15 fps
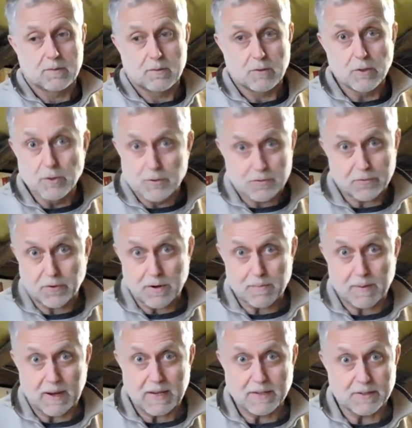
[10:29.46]
Used 3
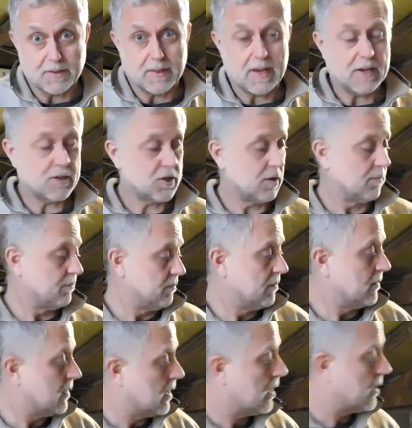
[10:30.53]
planes on that job.
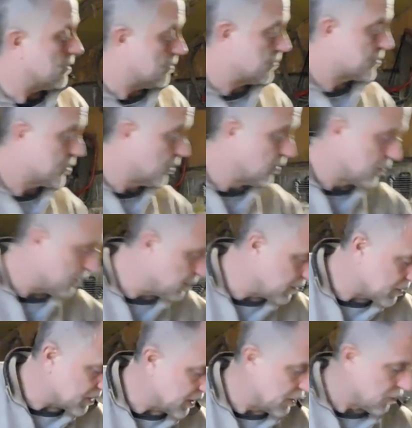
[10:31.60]
2 of them
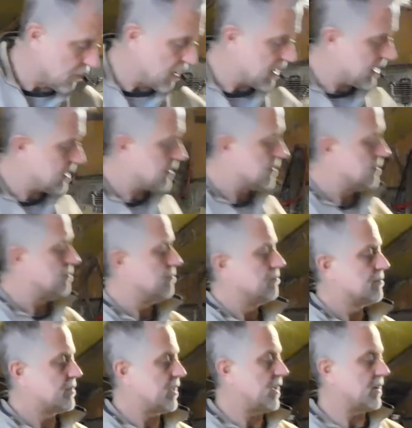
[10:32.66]
you've seen already.
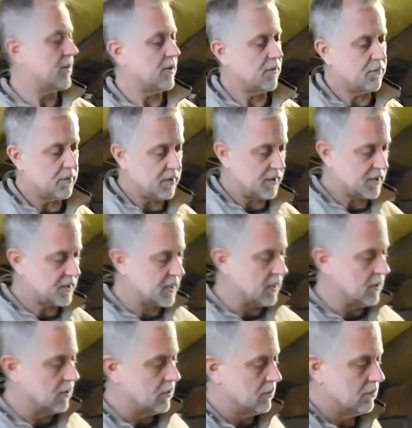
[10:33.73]
Started off with the
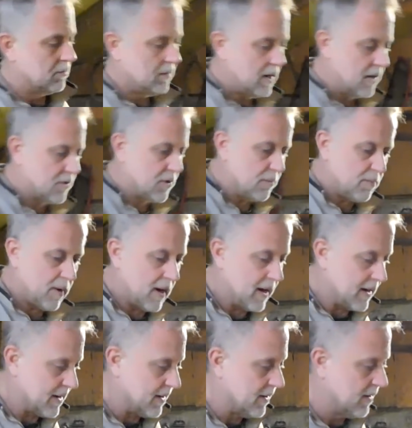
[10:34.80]
Skill electric
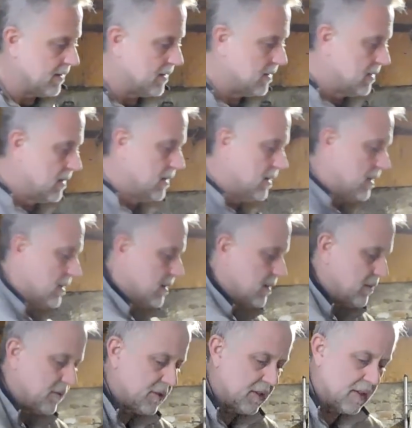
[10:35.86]
plane.
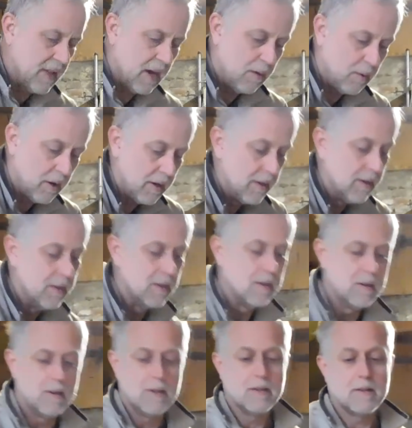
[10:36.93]
You've seen that one.
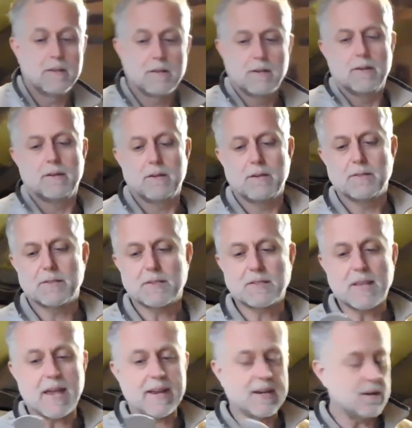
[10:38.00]
Used the
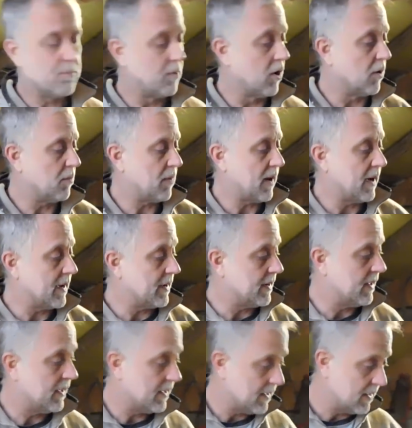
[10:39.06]
Stanley block
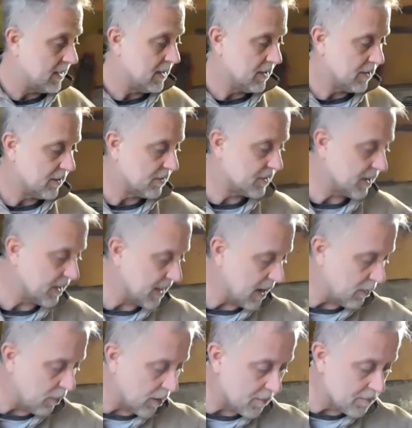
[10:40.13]
plane. You've seen
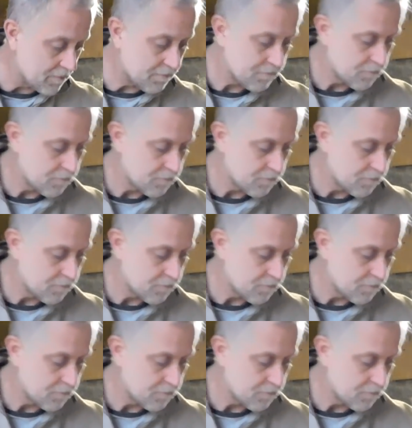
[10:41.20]
that one.